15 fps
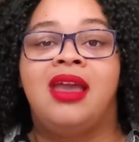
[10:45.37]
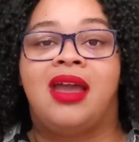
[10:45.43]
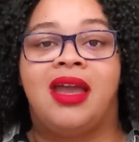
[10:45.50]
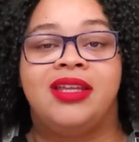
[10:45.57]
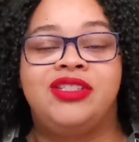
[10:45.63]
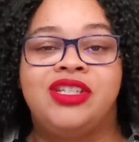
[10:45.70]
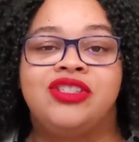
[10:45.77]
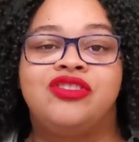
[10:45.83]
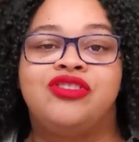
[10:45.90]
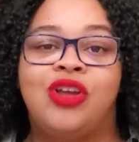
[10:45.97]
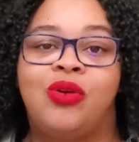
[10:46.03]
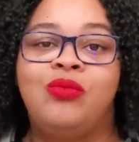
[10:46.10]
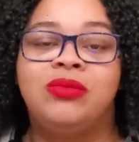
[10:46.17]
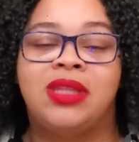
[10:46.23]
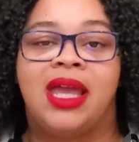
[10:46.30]
I just
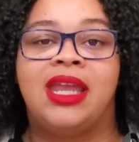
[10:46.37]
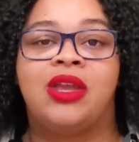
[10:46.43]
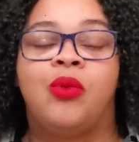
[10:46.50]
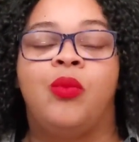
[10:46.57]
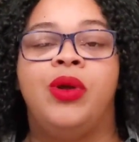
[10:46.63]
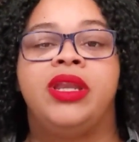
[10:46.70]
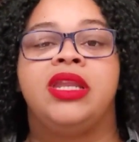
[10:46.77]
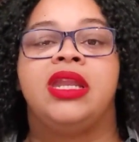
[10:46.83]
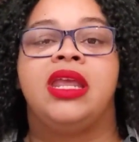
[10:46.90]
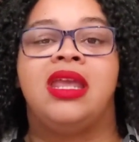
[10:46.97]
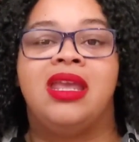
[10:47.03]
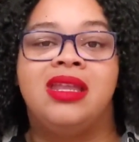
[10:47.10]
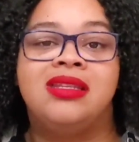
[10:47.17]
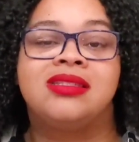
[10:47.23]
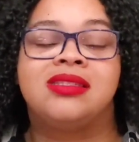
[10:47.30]
don't like what it
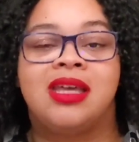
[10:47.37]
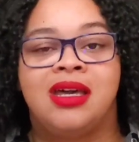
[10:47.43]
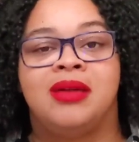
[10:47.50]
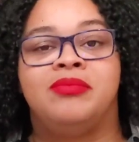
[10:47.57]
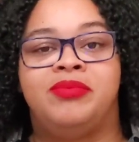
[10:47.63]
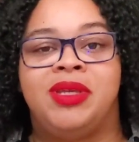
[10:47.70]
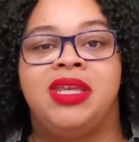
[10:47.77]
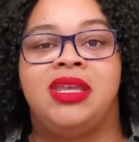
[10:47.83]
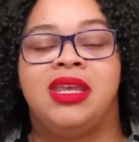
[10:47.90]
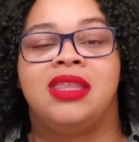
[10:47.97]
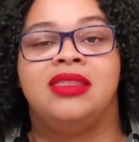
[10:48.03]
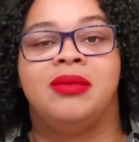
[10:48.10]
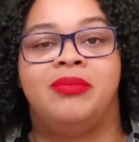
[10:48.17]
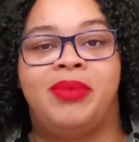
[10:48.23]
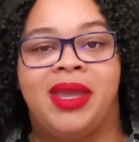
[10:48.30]
ends up being
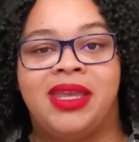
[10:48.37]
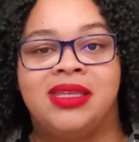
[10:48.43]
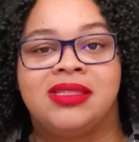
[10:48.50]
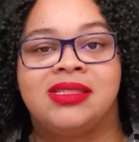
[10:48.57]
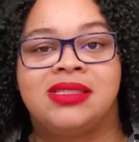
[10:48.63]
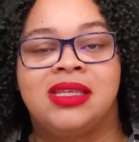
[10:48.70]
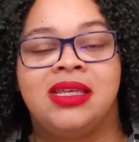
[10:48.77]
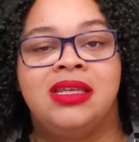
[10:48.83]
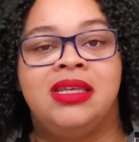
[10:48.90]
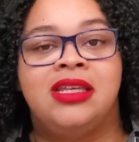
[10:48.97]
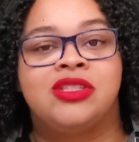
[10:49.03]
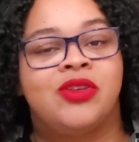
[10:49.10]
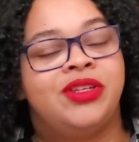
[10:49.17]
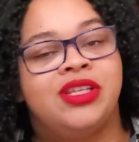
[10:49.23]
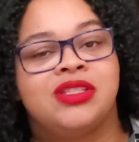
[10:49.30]
in the base.
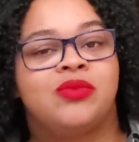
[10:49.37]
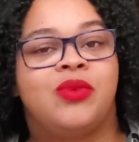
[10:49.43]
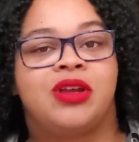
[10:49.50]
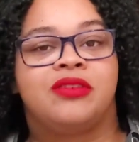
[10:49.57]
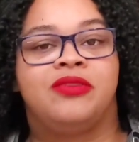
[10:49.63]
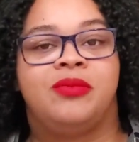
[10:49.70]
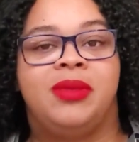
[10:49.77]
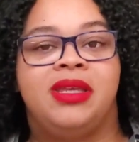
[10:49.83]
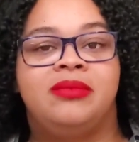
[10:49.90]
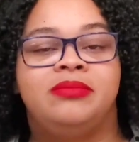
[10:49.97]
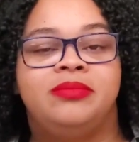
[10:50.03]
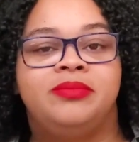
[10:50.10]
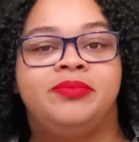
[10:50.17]
So it doesn't work for me.